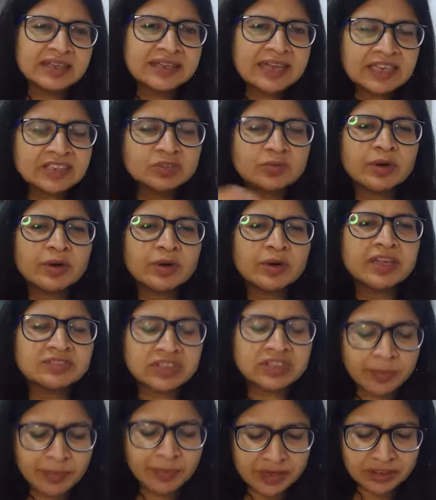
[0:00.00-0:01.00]
that's what
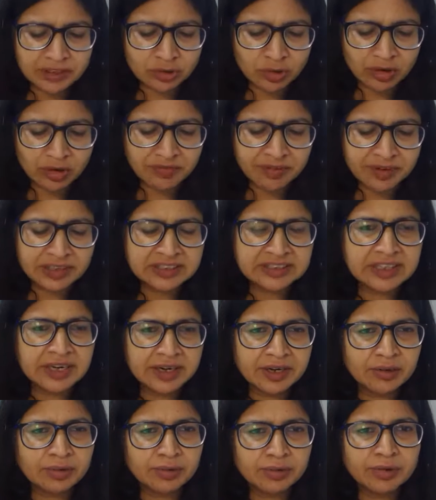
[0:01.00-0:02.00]
gives their parents confidence
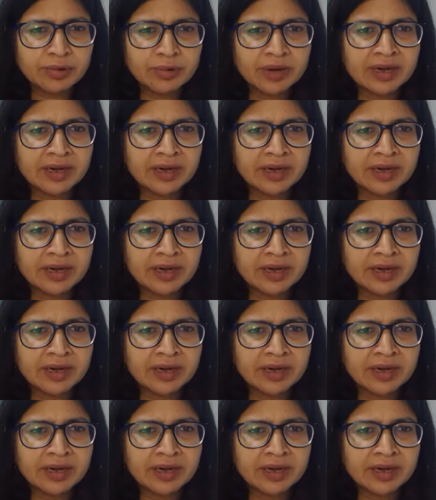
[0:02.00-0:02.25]
that you